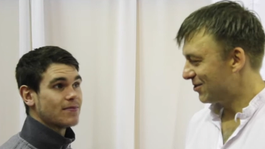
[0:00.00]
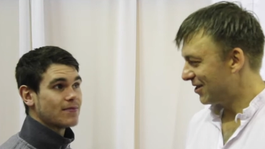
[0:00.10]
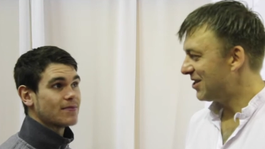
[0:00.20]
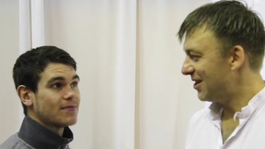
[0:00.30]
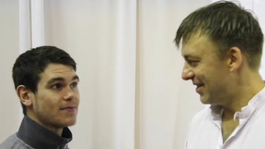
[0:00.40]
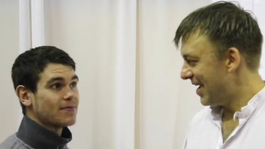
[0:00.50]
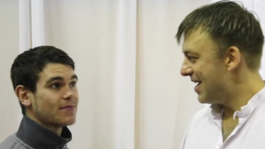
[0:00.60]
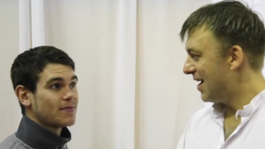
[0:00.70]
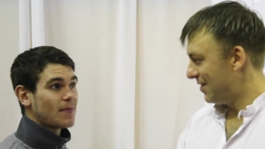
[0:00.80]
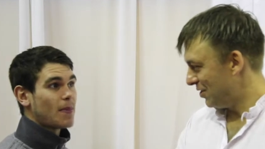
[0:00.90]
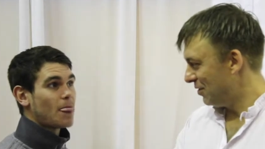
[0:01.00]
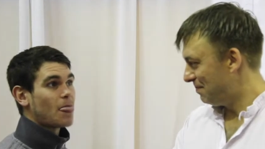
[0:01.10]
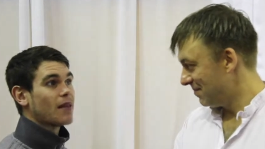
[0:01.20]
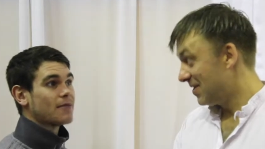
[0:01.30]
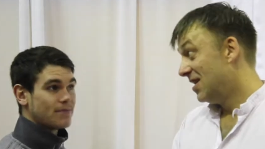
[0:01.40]
Speaker 1: exactly he had the.
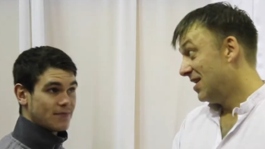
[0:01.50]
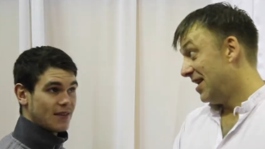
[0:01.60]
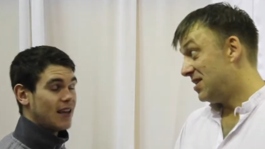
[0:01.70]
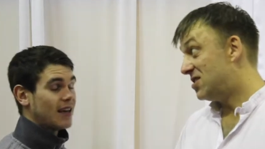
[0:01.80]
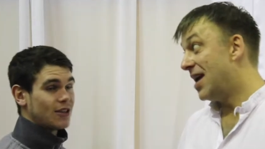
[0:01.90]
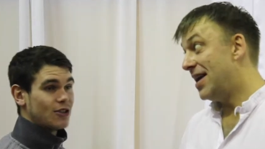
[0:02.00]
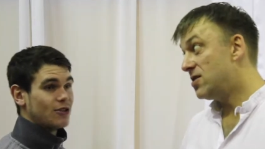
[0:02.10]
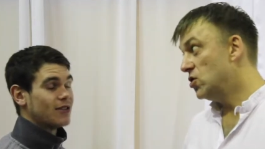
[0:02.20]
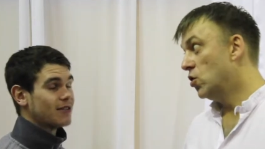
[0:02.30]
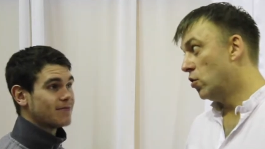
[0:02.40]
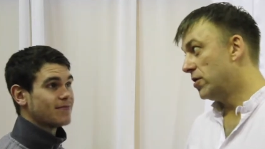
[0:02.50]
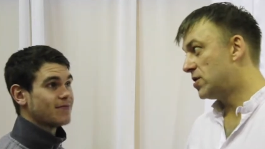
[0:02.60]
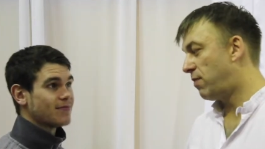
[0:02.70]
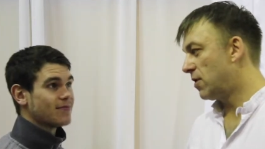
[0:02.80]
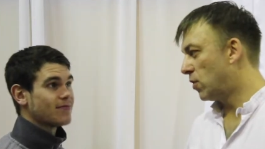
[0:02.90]
Speaker 2: He's, he had he's known
Speaker 1: as
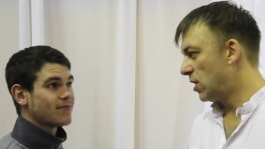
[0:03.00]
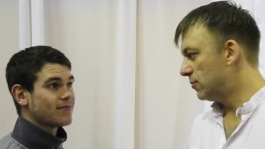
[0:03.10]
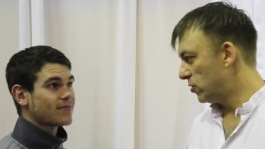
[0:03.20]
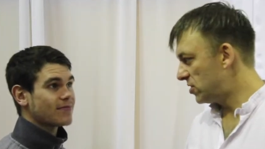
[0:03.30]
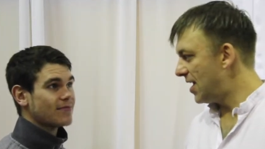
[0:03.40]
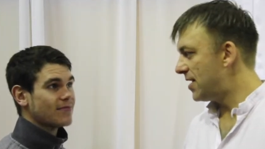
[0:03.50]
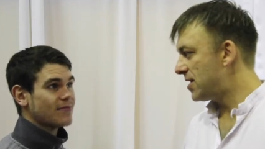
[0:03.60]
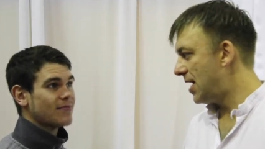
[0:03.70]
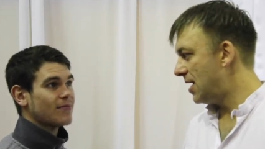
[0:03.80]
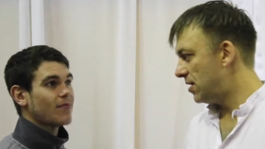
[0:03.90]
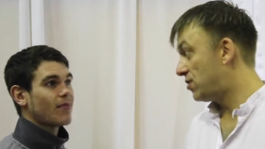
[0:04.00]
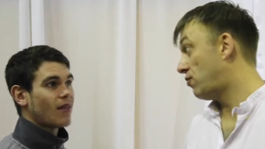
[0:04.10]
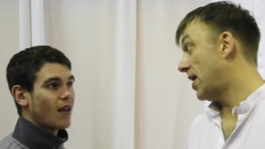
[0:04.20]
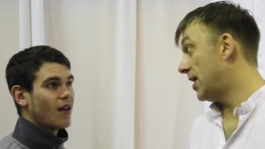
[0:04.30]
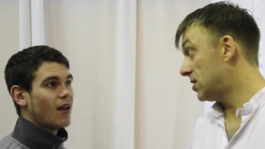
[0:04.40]
probably one of the most dedicated
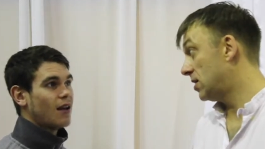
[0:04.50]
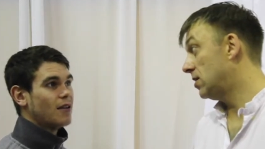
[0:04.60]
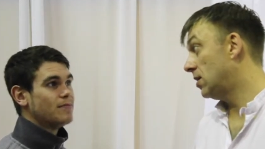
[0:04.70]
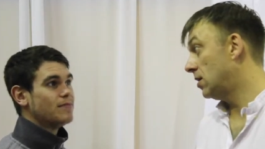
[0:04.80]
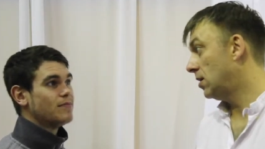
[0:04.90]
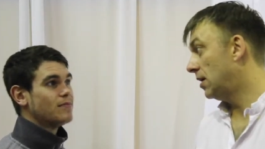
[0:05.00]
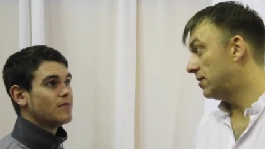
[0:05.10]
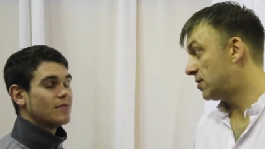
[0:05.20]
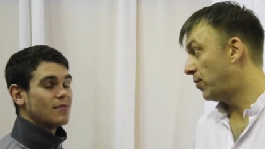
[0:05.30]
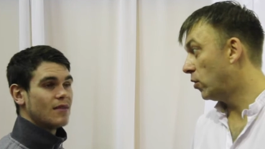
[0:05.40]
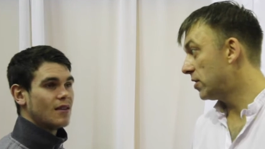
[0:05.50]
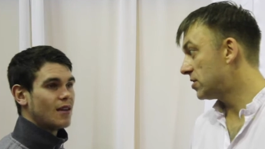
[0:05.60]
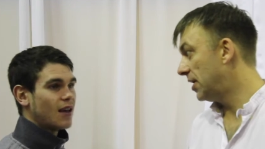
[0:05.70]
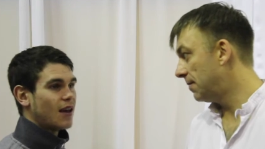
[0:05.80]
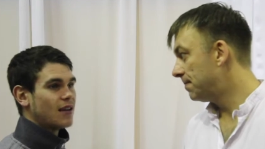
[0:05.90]
trainers in the in the sport,
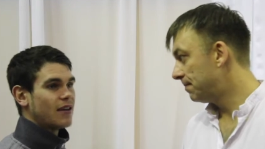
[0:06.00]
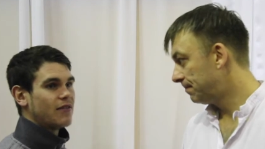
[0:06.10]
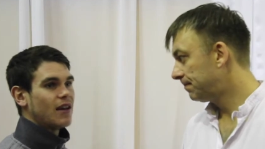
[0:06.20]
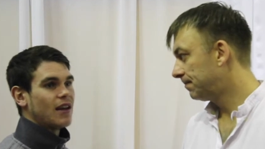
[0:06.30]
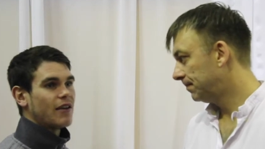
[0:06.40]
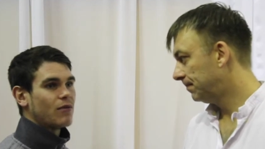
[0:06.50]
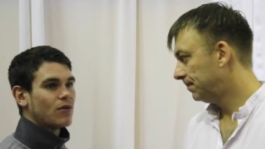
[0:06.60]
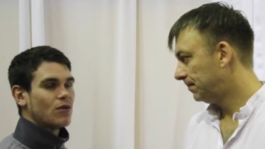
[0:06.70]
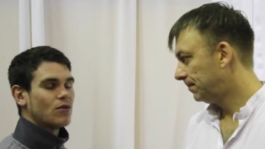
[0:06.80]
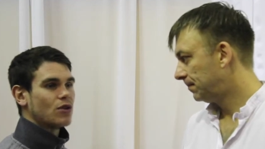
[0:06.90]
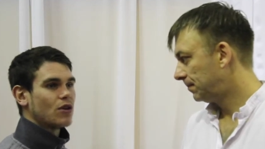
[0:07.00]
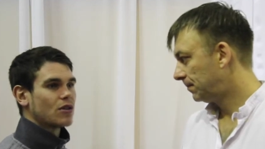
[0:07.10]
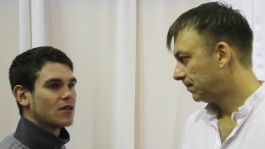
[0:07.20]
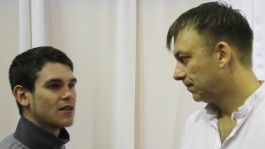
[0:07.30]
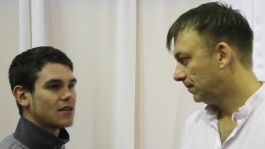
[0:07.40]
isn't yeah, he? Yeah,
Speaker 2: definitely. Everyone who you talk
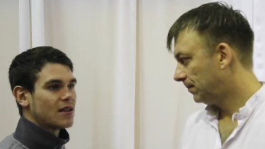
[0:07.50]
to says,